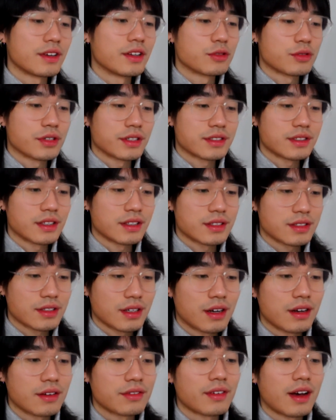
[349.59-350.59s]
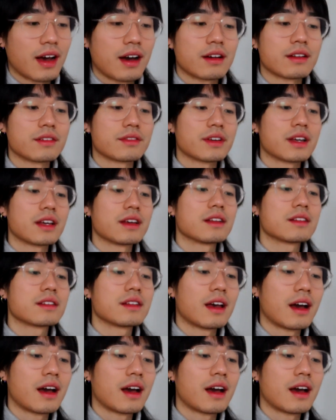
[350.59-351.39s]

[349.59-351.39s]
interesting stuff out of it.